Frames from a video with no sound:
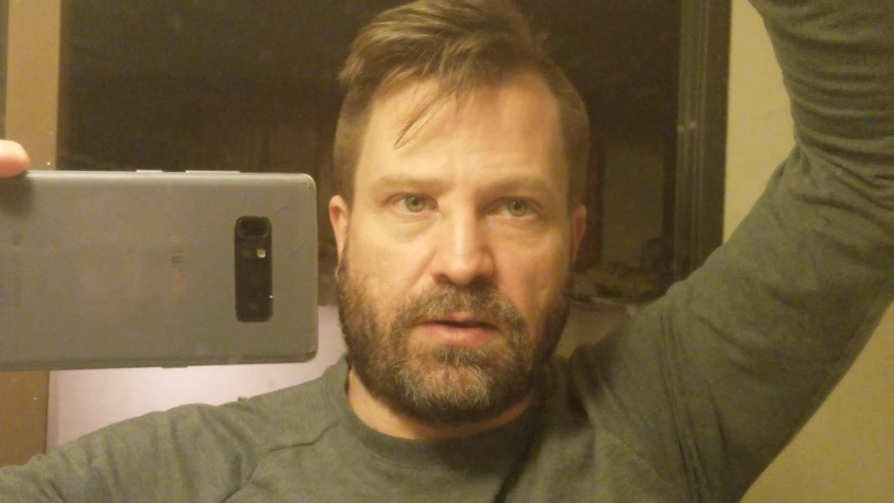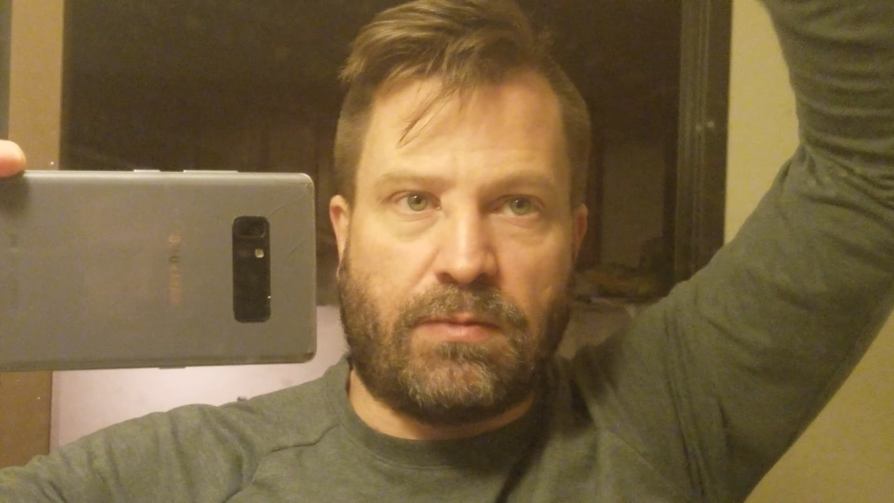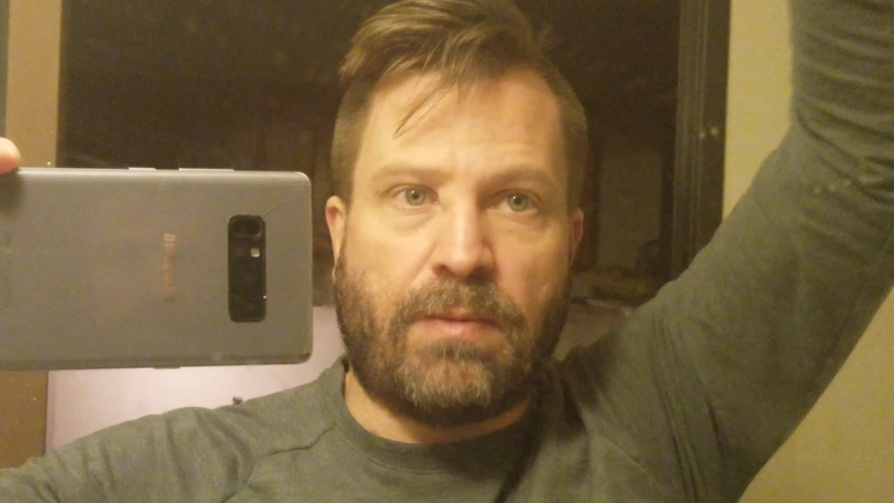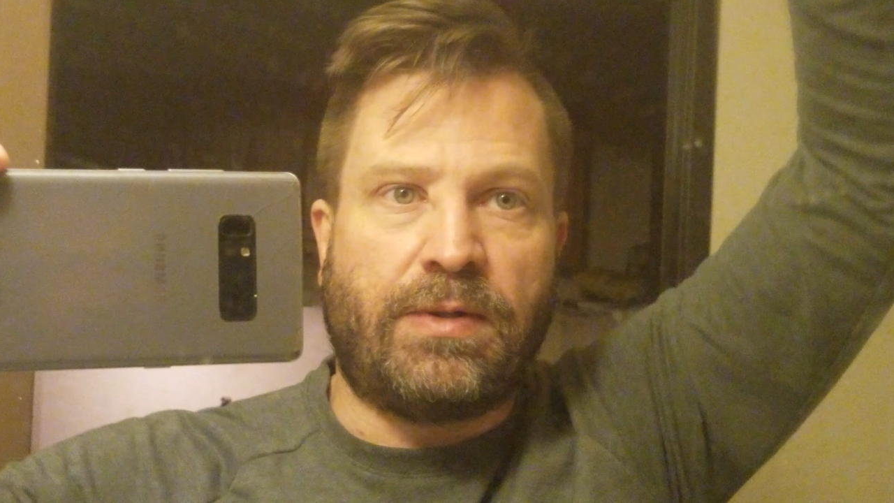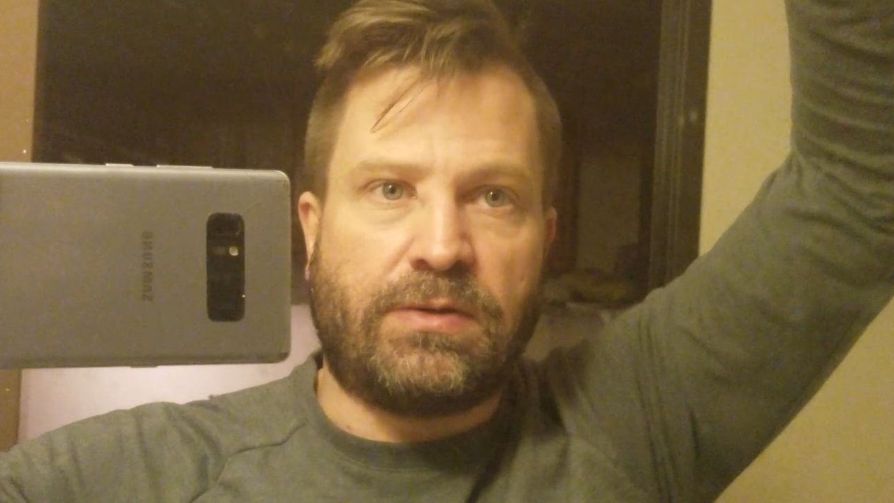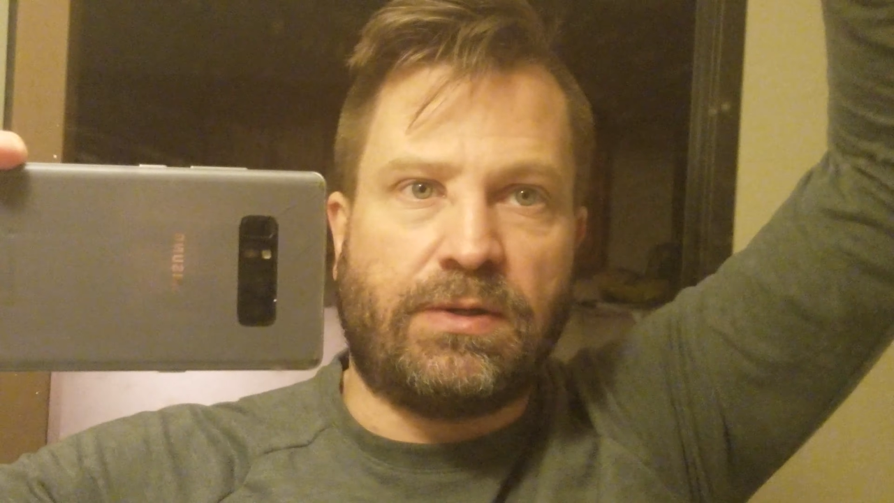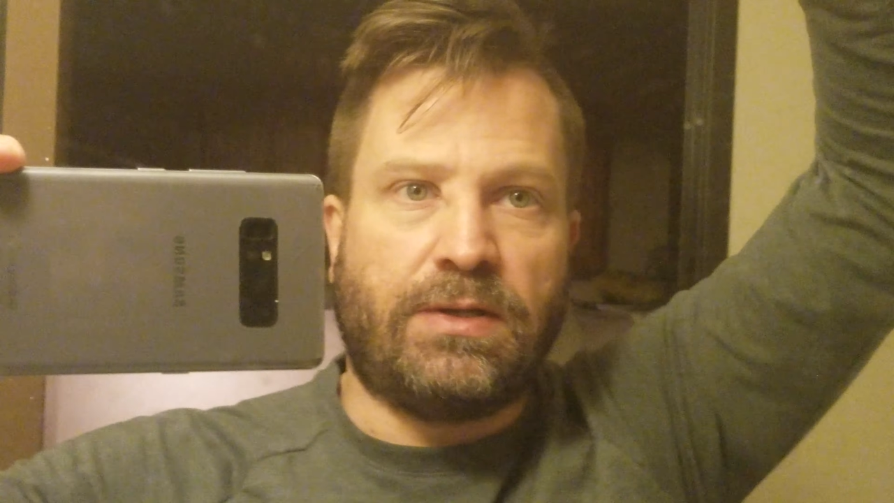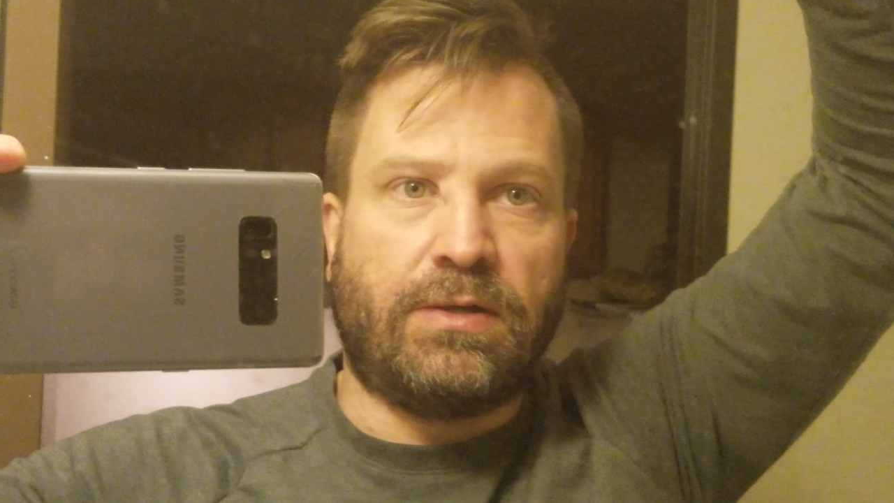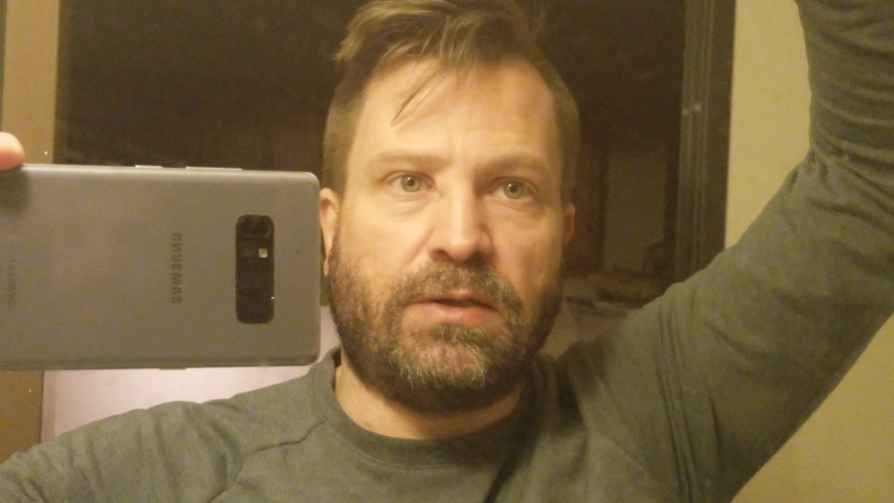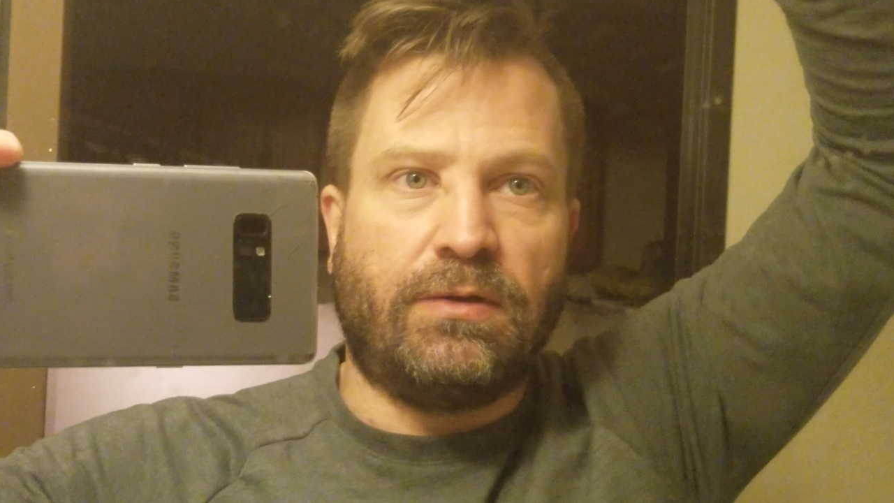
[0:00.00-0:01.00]
I'm not mentally
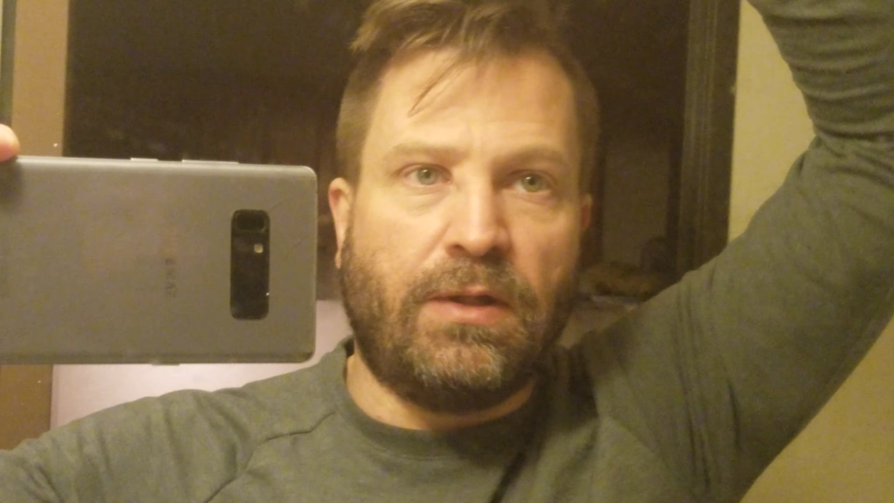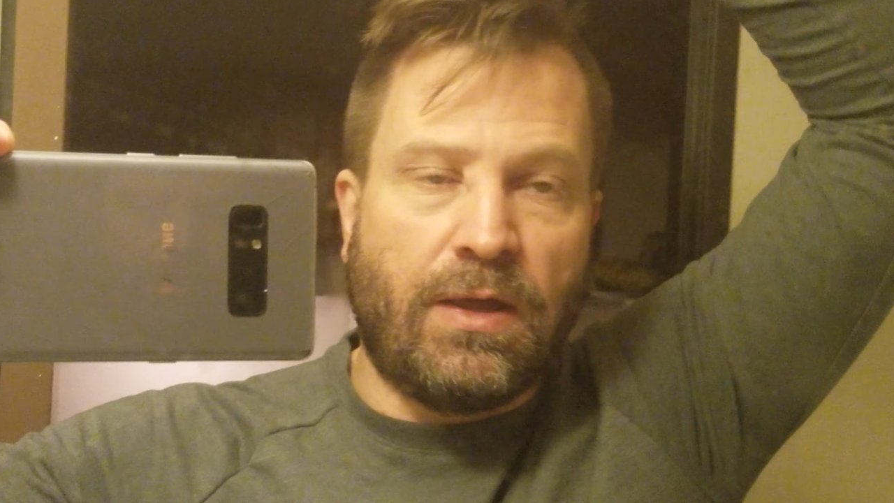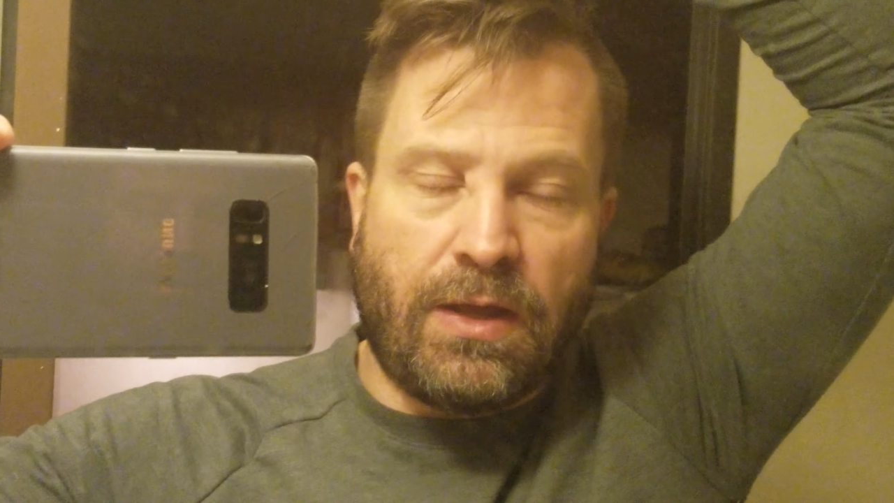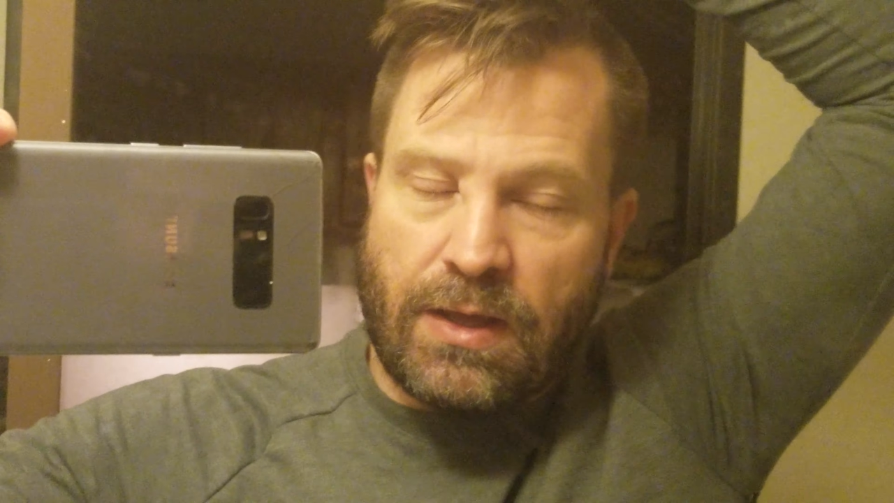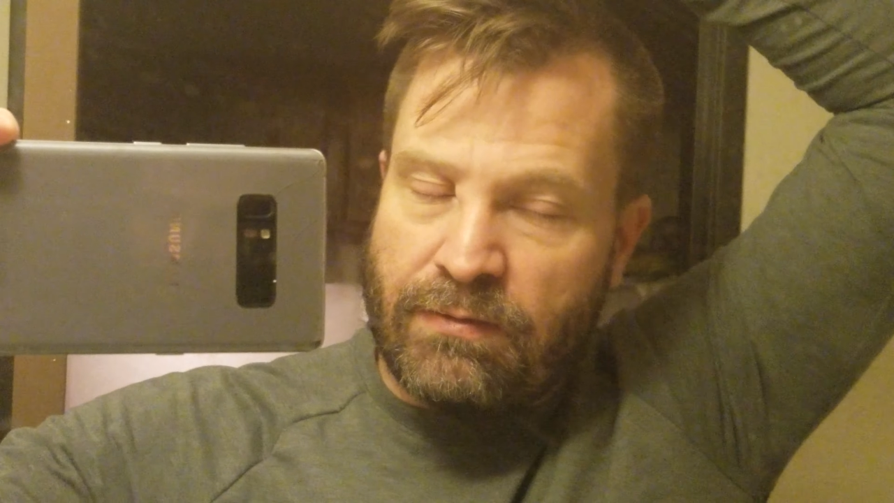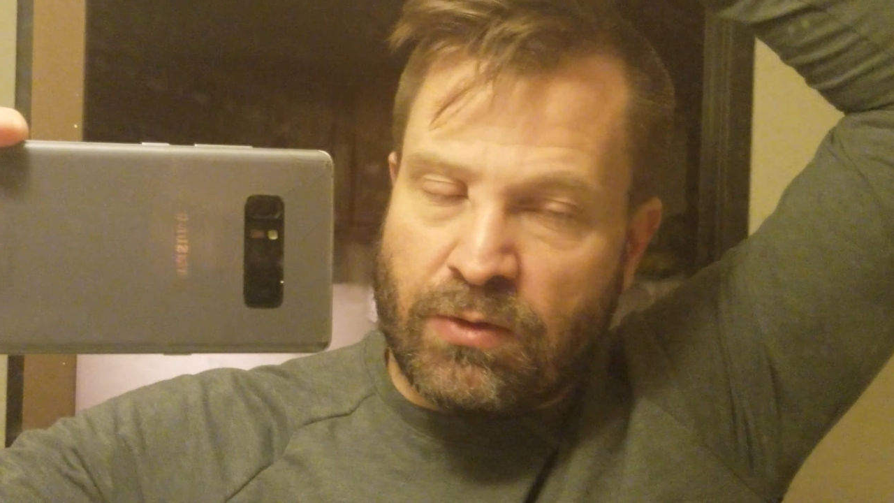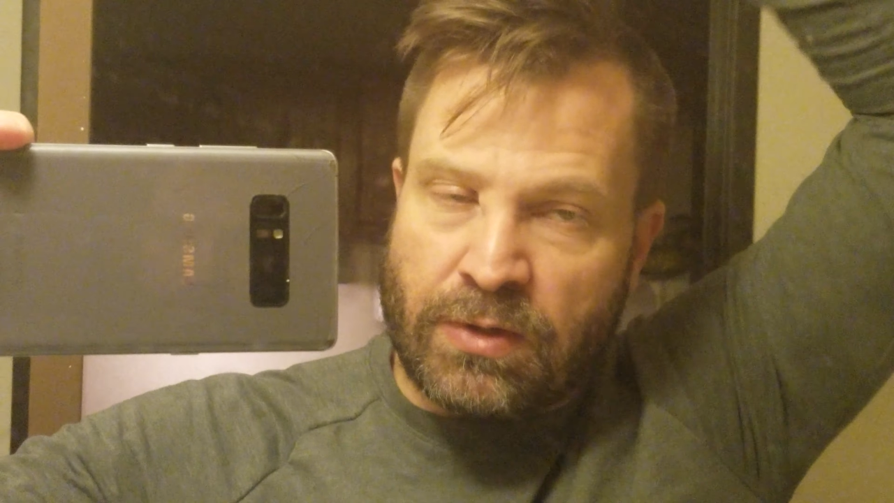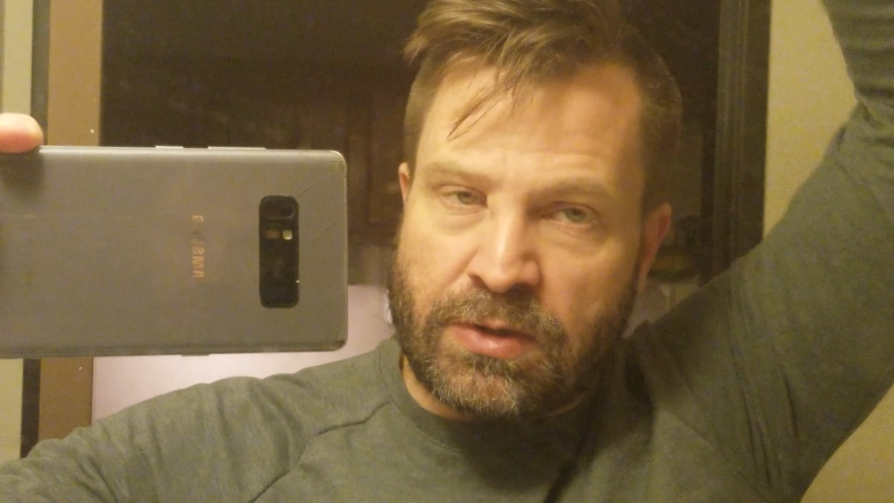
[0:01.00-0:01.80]
ill, even though they